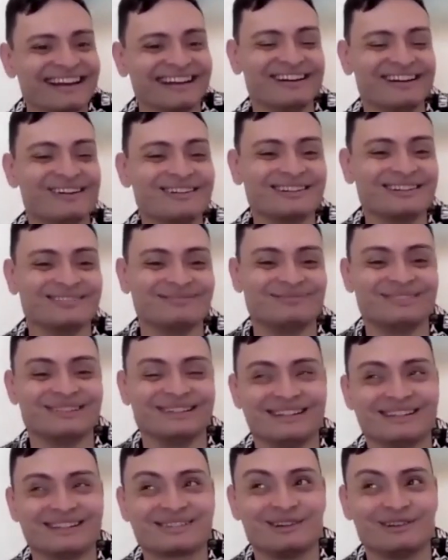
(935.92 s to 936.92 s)
No
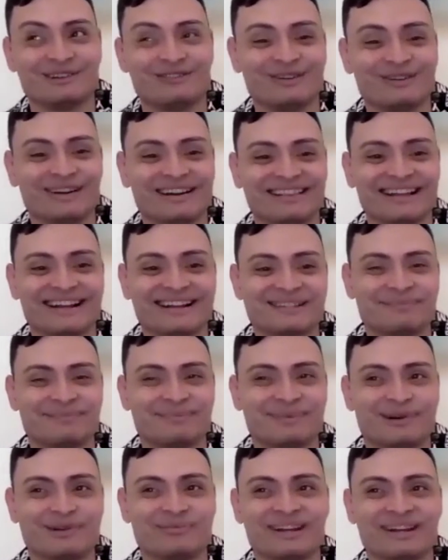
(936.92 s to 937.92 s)
complaints so far in that
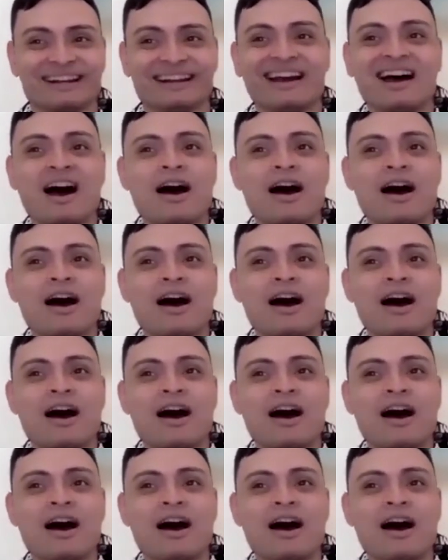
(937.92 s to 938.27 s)
department.